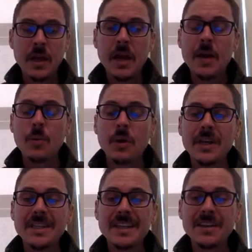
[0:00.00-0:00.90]
We're going to
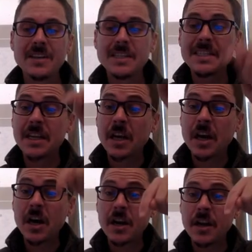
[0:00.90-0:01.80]
tell this to
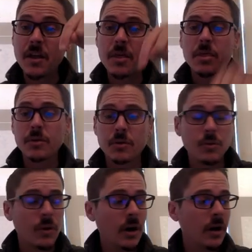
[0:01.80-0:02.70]
cut through
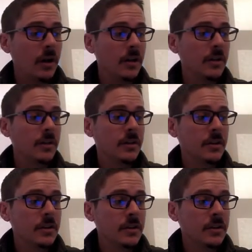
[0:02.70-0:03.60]
all.
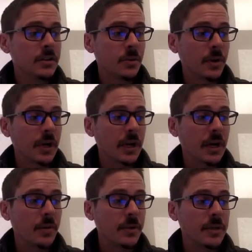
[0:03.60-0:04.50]
So we're going to
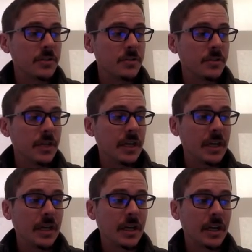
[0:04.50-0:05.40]
come into the
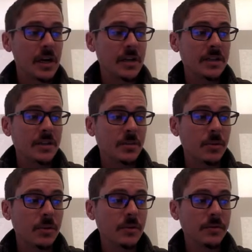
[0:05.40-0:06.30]
cut
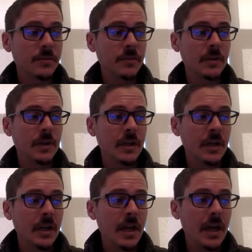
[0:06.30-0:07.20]
symbol,
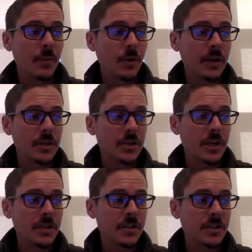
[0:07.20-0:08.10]
and we're going to
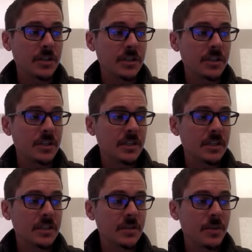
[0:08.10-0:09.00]
change the distance
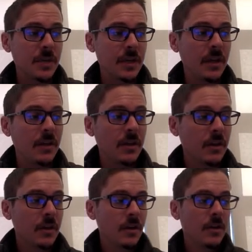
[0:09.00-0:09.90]
to be
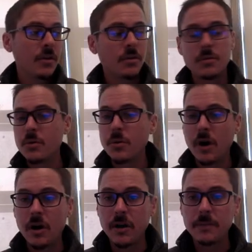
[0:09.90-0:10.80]
through
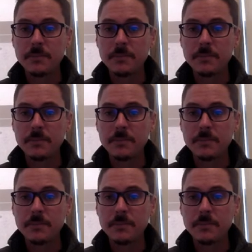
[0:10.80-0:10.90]
all.